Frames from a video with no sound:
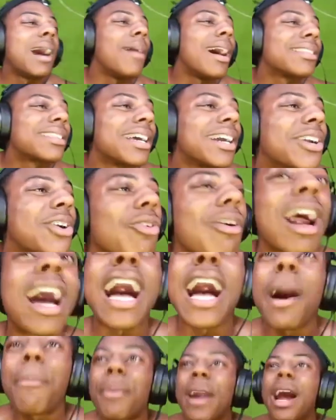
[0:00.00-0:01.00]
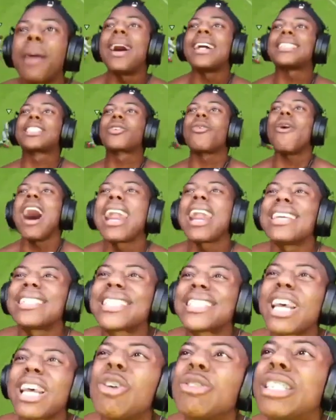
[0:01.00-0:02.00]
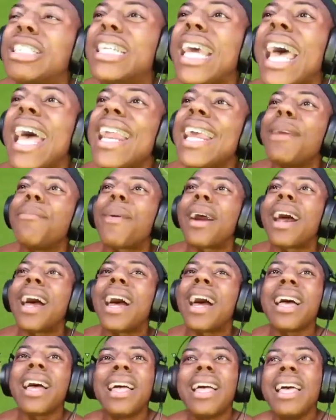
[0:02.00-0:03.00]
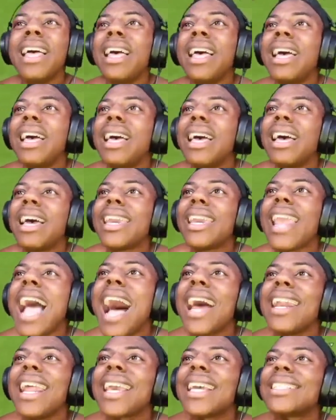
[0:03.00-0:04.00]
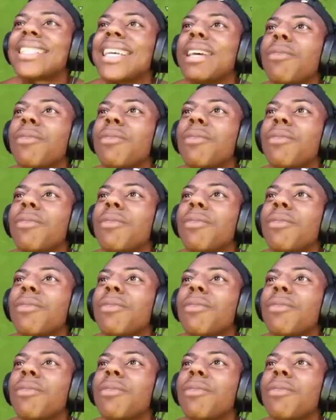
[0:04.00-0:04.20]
about to cry, bro. My squad is so shitty, bro. Y'all niggas,